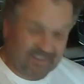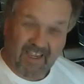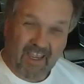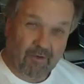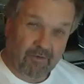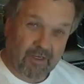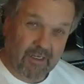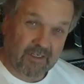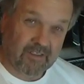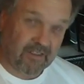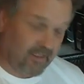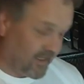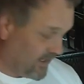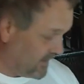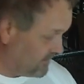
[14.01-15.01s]
tight when you get
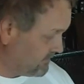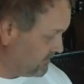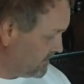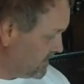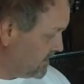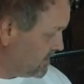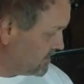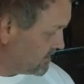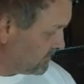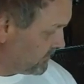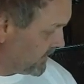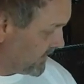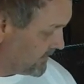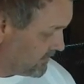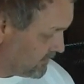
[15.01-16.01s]
to the end. So
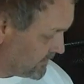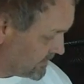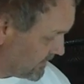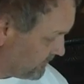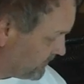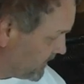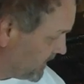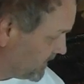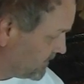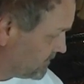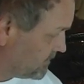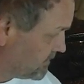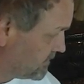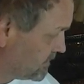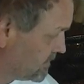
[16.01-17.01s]
what I do is I find
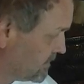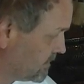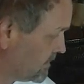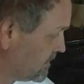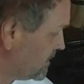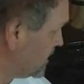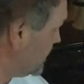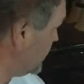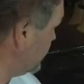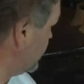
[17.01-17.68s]
a